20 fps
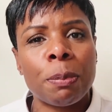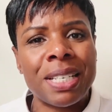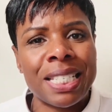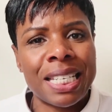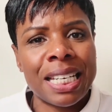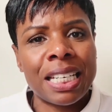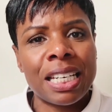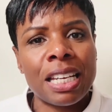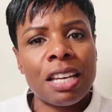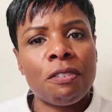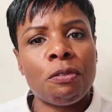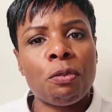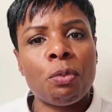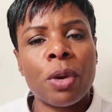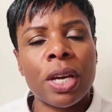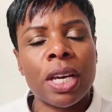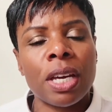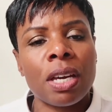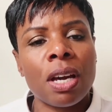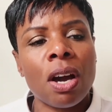particularly if
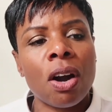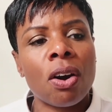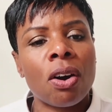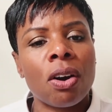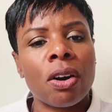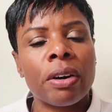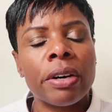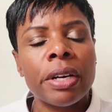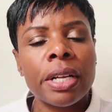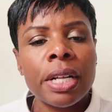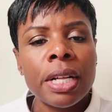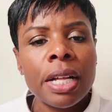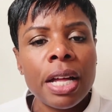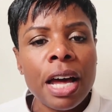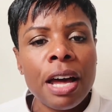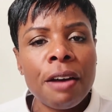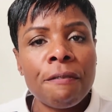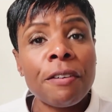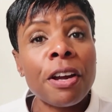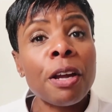we are
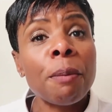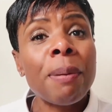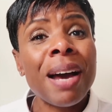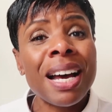very